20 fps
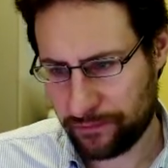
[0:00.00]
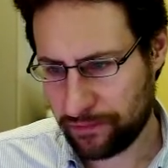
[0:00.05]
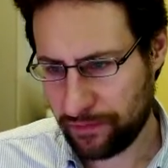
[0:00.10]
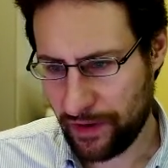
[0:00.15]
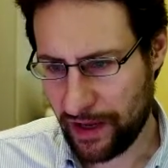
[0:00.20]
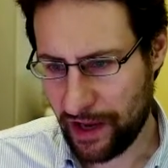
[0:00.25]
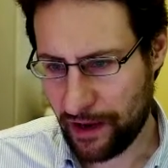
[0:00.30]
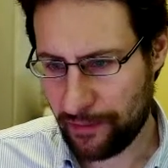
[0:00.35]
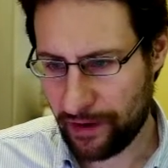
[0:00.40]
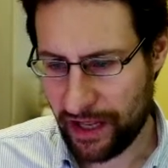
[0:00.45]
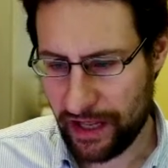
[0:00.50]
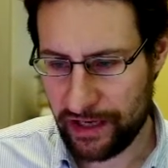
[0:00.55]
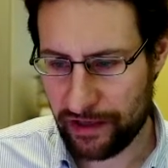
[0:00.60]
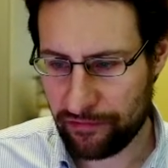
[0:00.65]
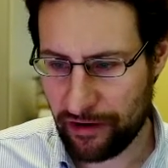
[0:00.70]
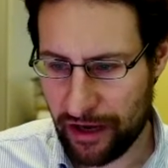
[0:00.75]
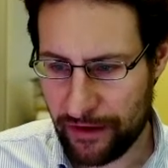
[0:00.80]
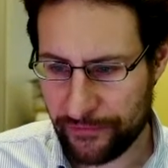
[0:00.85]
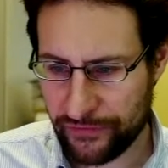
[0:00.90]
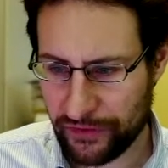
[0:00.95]
Yeah, but
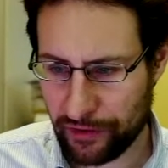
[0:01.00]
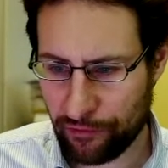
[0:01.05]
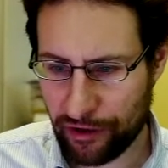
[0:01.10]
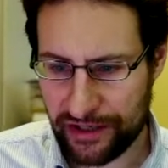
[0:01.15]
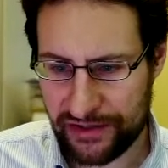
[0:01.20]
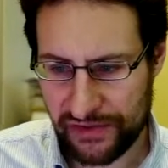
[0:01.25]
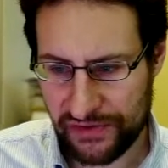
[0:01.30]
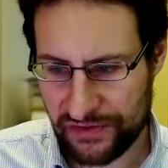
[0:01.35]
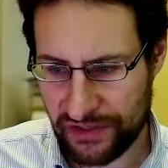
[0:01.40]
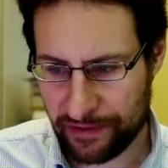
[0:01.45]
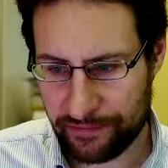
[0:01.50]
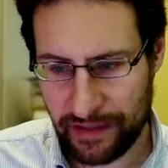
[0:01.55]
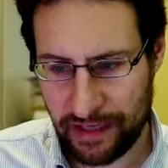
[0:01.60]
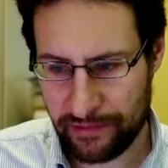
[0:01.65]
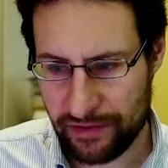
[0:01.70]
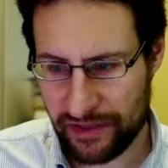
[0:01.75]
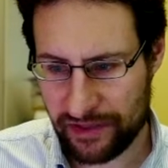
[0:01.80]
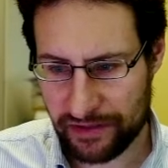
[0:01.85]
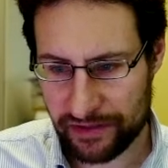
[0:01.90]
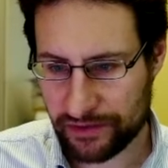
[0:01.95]
anyway, if they write this here,
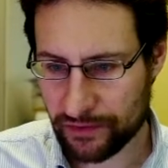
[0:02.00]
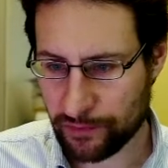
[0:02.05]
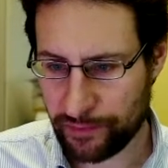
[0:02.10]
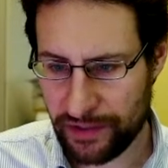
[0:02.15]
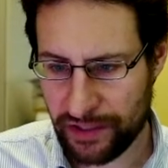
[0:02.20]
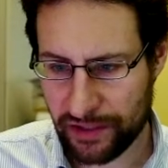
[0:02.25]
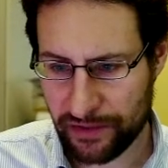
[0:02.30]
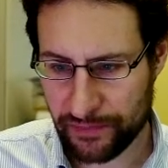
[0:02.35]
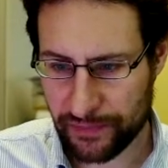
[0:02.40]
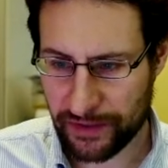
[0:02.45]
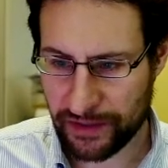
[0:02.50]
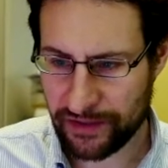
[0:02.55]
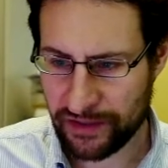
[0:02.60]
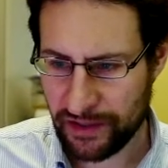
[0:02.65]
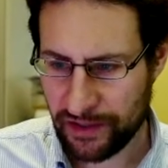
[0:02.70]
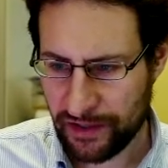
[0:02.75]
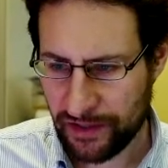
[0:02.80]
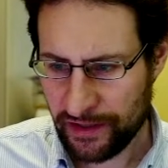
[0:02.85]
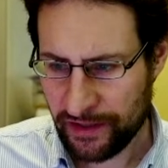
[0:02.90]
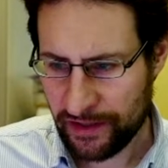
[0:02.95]
maybe so be it. But
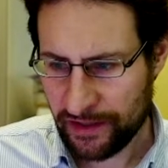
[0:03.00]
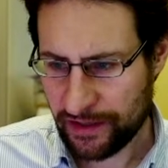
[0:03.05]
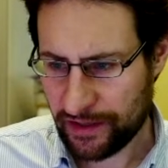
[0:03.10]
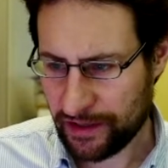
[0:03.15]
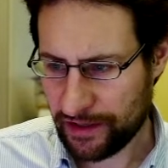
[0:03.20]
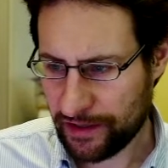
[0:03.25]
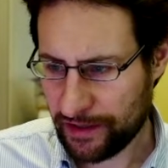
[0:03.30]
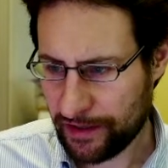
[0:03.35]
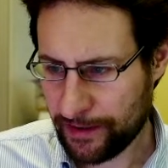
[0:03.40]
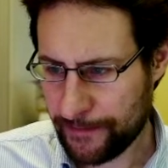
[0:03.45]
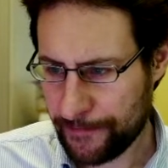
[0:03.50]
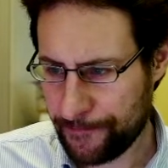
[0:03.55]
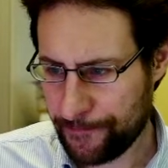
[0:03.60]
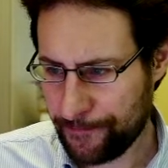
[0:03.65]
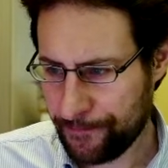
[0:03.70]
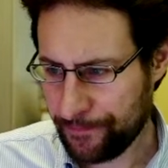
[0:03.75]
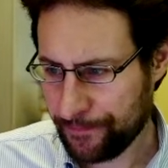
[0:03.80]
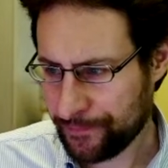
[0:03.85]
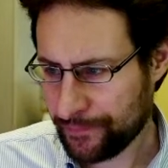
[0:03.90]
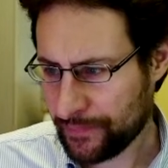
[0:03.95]

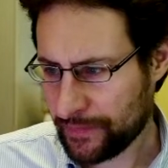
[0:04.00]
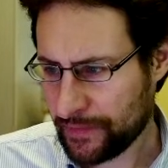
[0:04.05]
VM